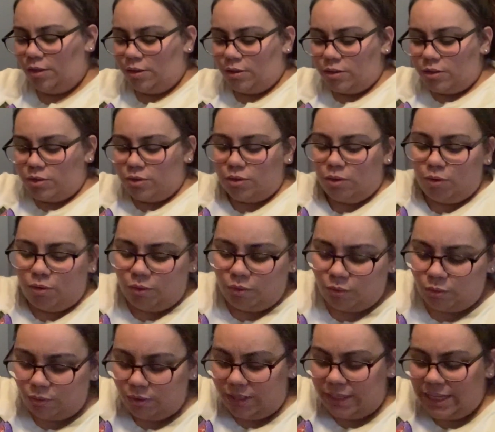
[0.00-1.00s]

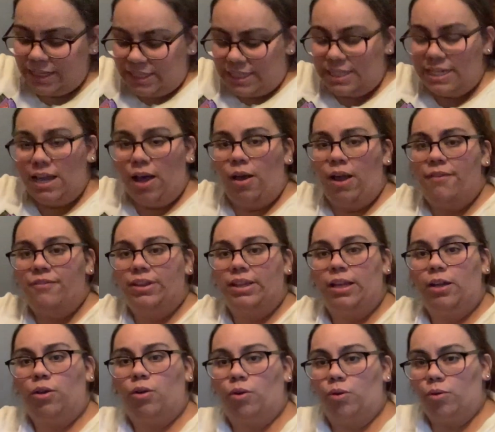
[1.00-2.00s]
So let's see how
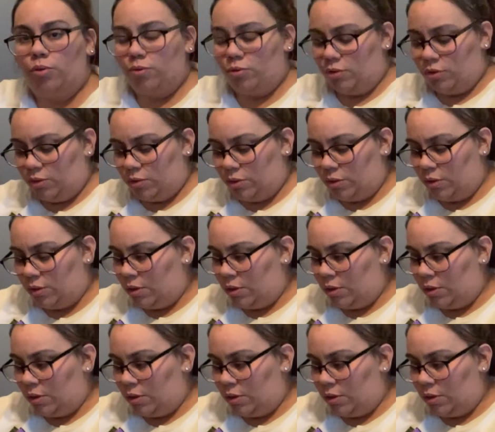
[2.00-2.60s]
everything goes.